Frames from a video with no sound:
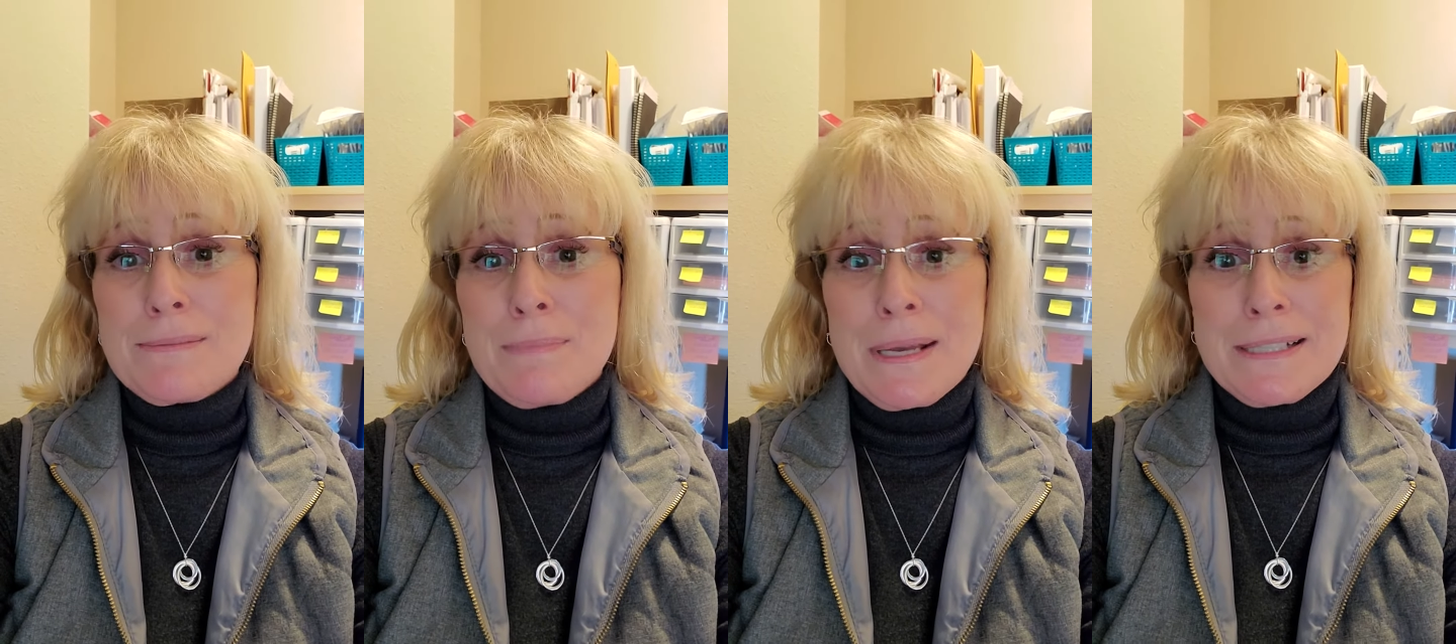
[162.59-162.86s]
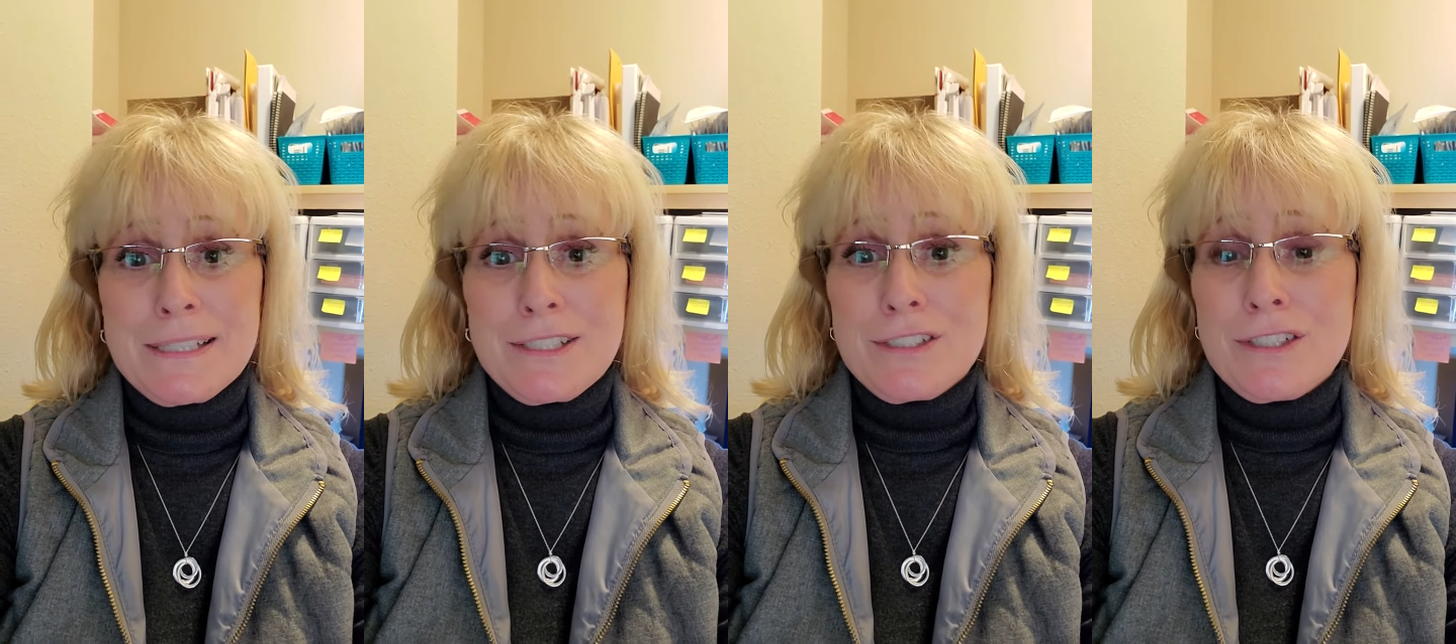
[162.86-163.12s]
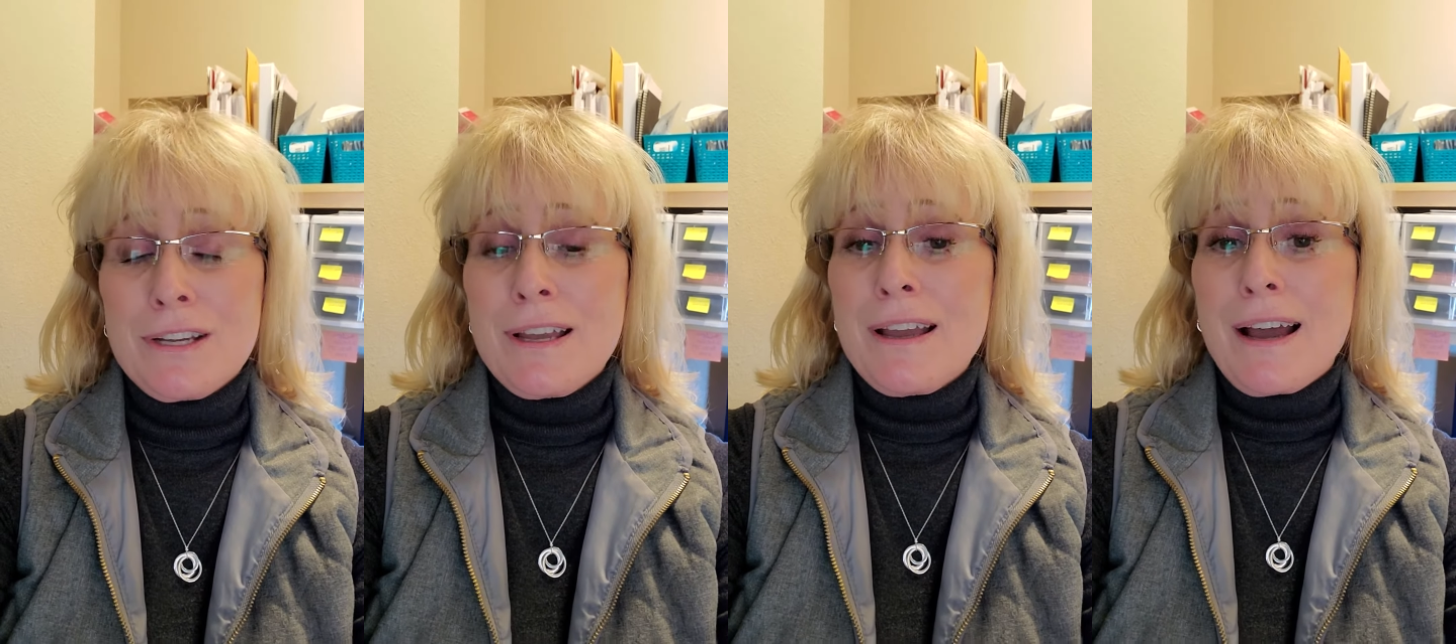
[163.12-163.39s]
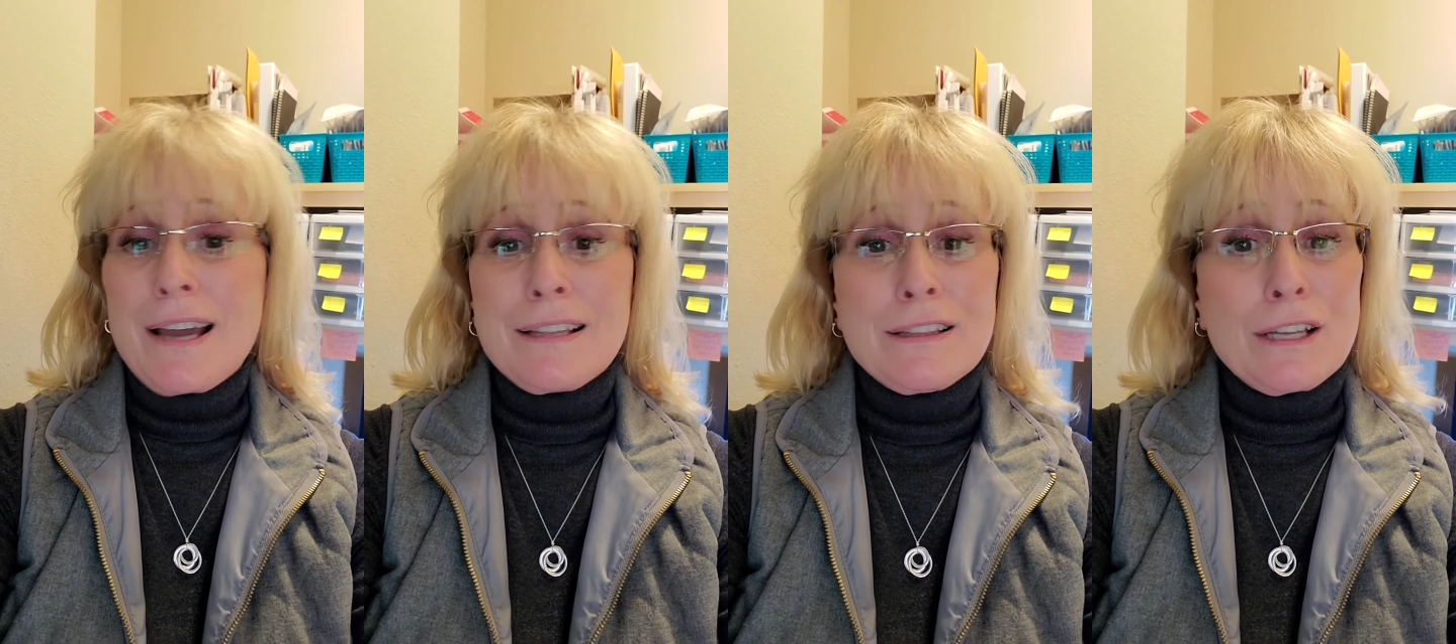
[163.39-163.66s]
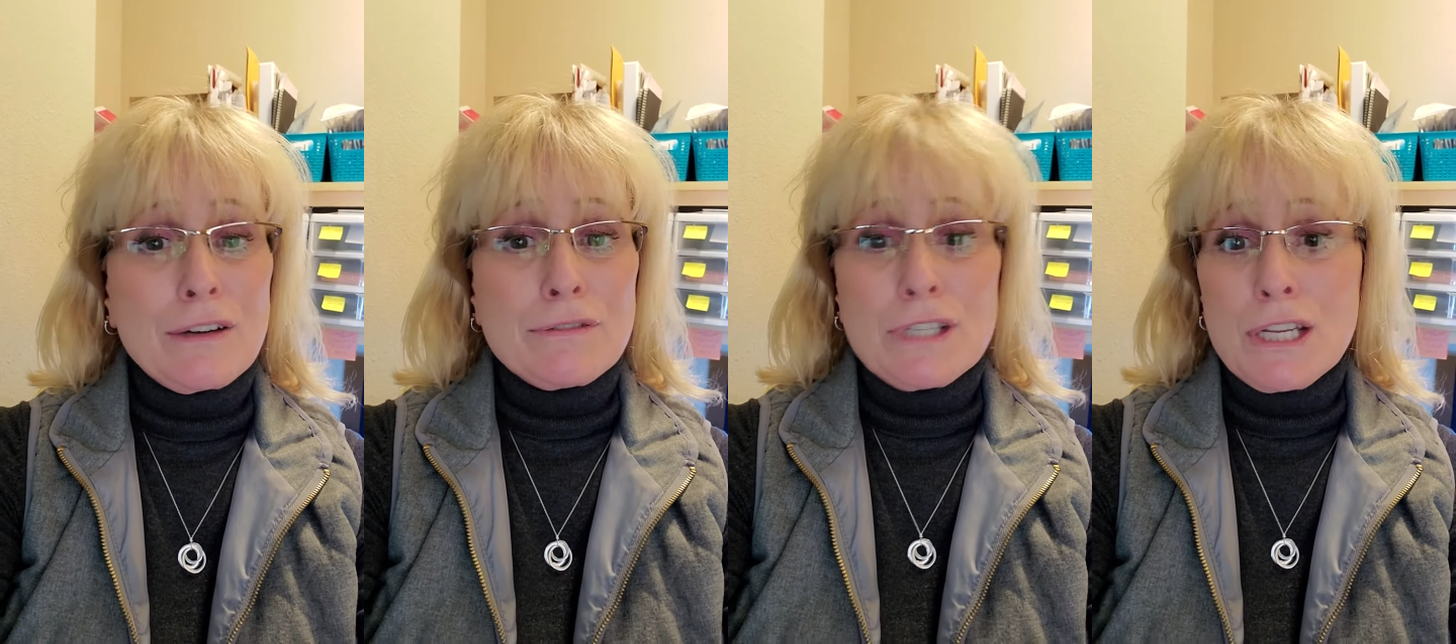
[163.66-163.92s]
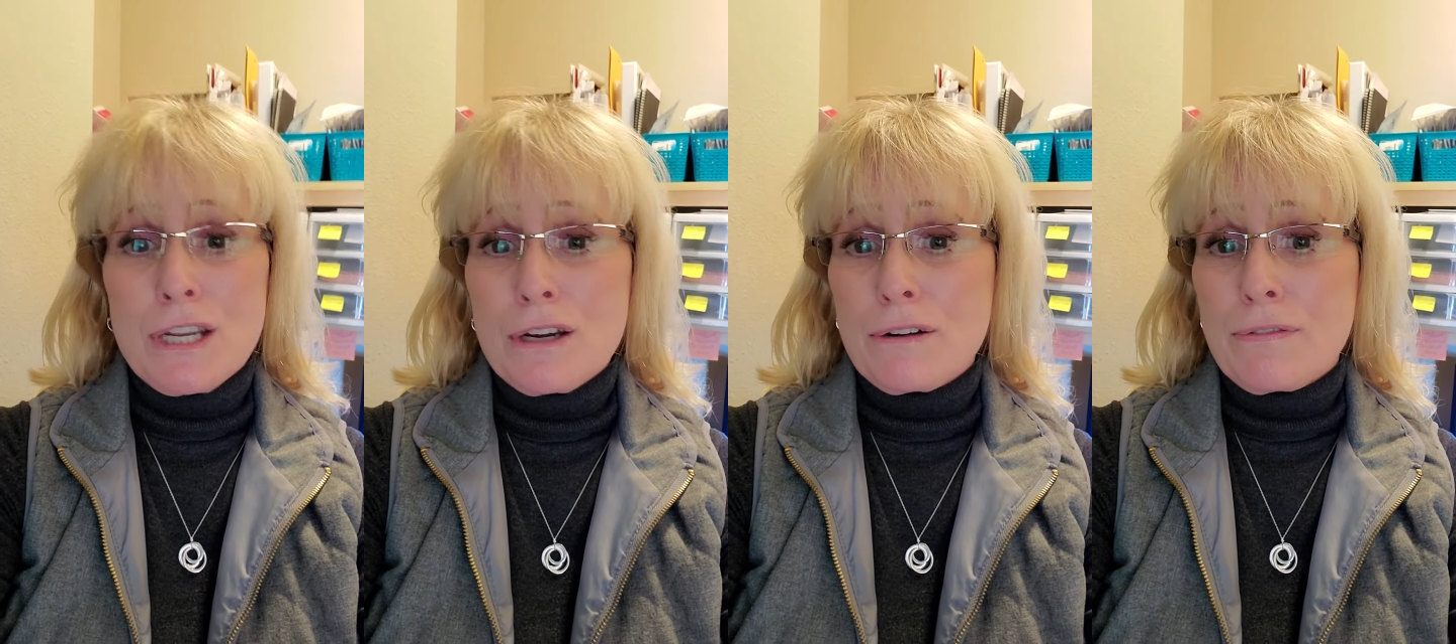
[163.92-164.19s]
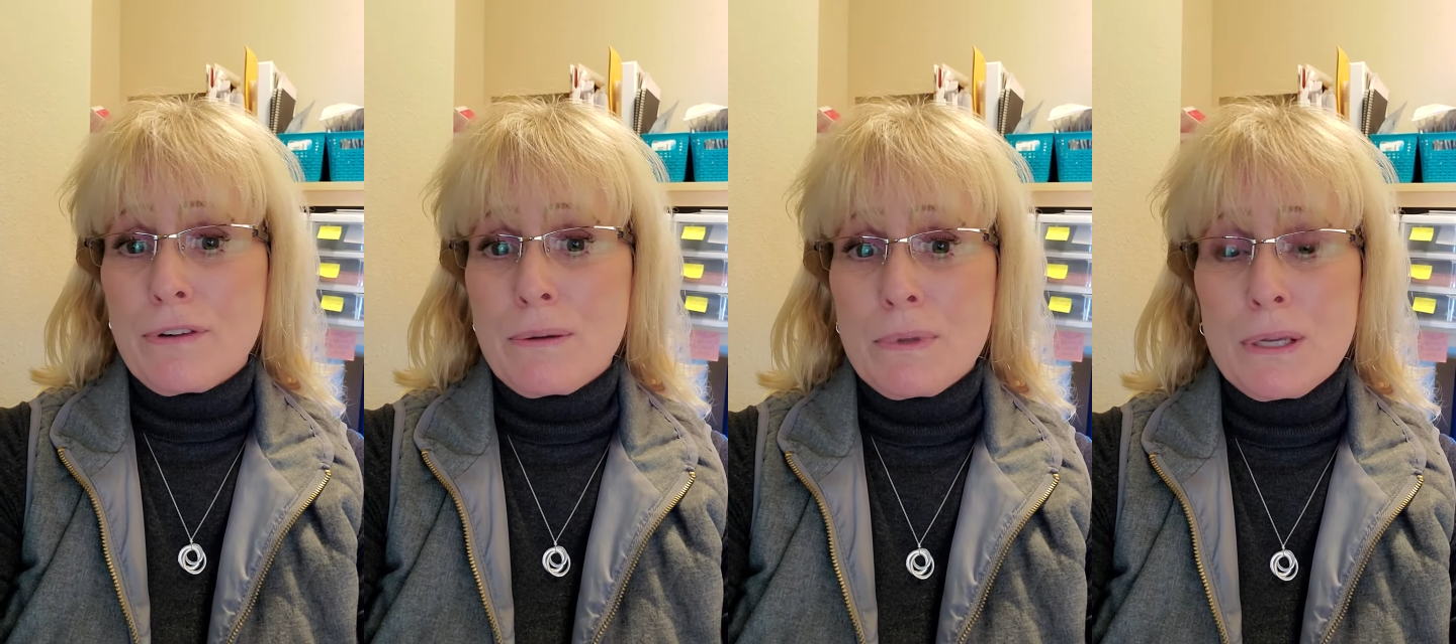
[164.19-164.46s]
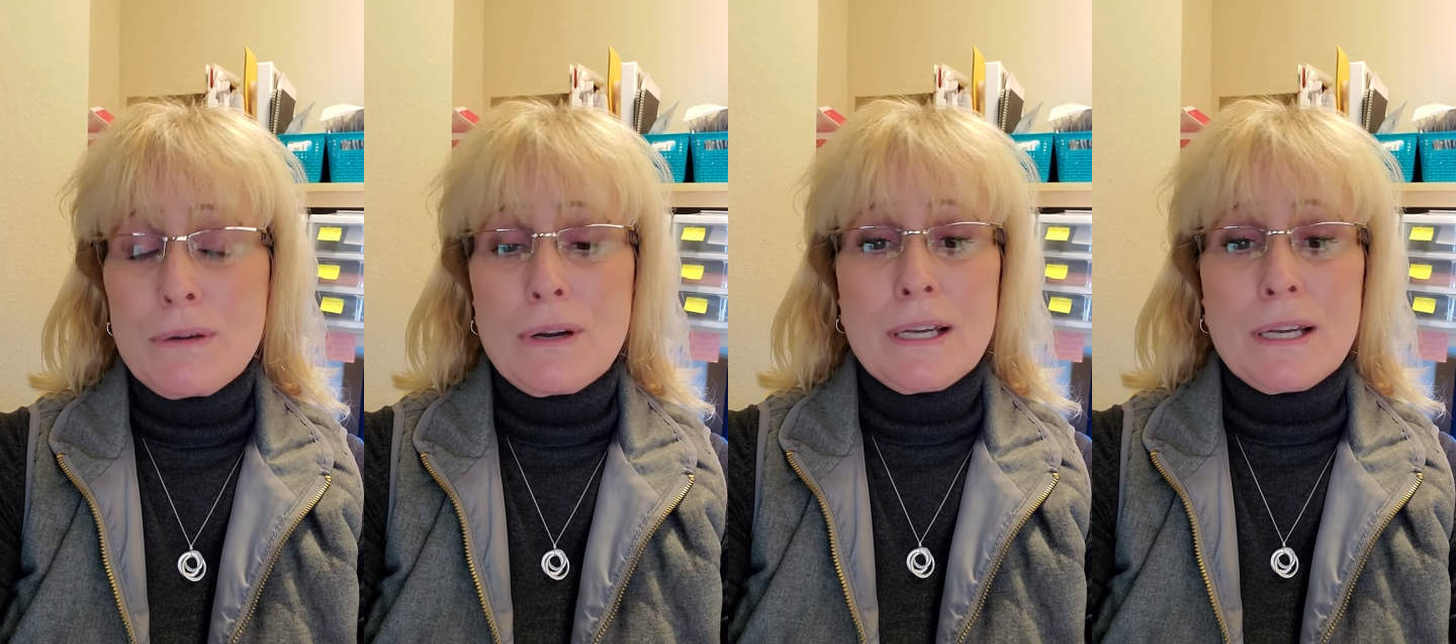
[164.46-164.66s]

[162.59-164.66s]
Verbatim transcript: message I'd love to hear from you.